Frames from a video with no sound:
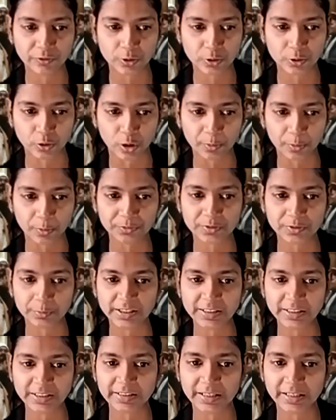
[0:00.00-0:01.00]
crops,
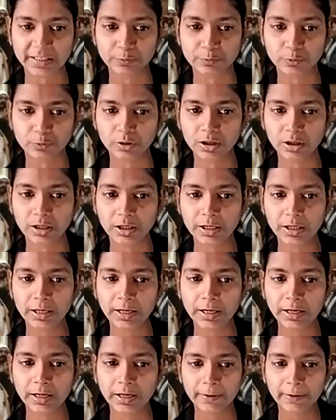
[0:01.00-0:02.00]
meat, and wool,
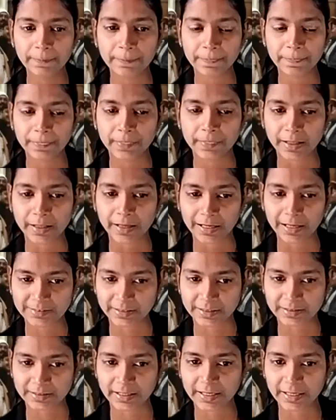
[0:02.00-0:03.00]
et
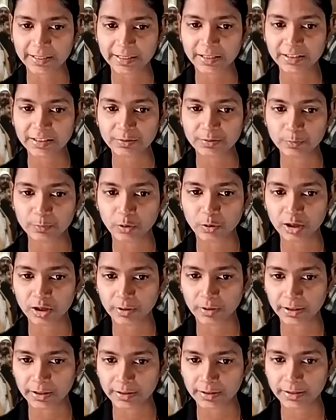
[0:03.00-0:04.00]
cetera at a small
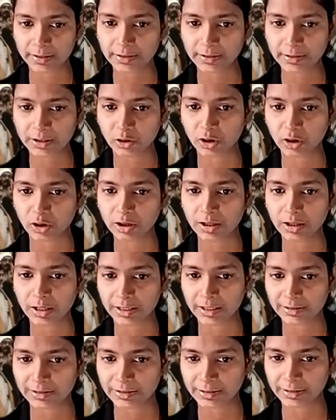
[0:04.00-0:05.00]
market called
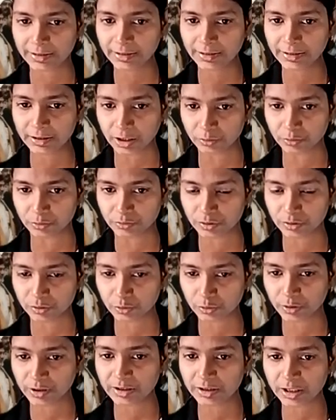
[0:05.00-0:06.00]
Hart in town.
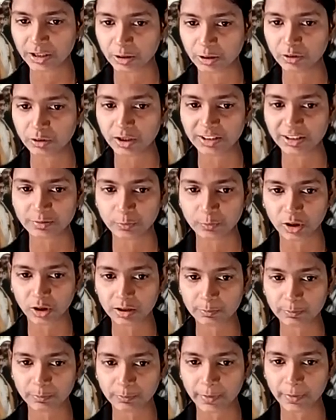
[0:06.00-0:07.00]
So in town, a
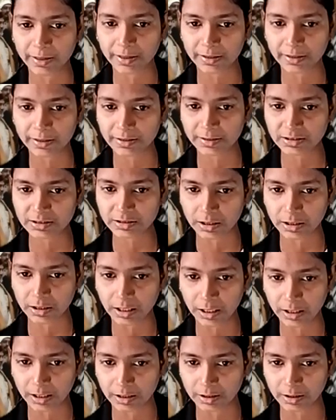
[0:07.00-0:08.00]
small market is
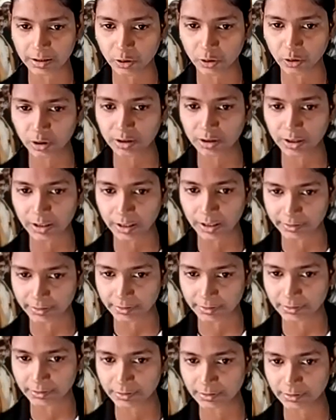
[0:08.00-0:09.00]
called Hart.
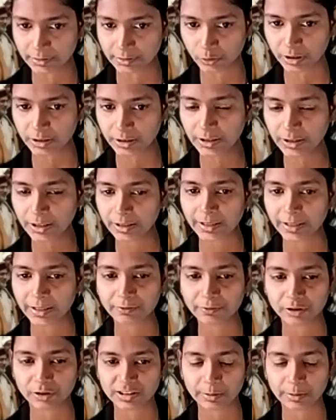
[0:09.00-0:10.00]
Okay,
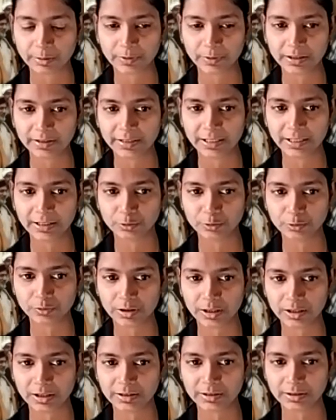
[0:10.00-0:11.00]
like for example in Delhi,
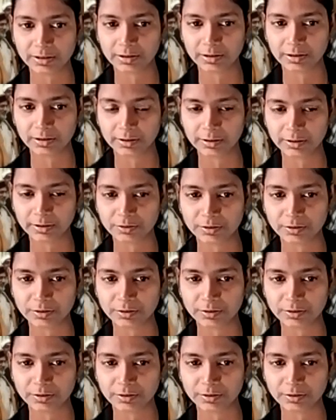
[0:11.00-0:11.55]
you really, uh,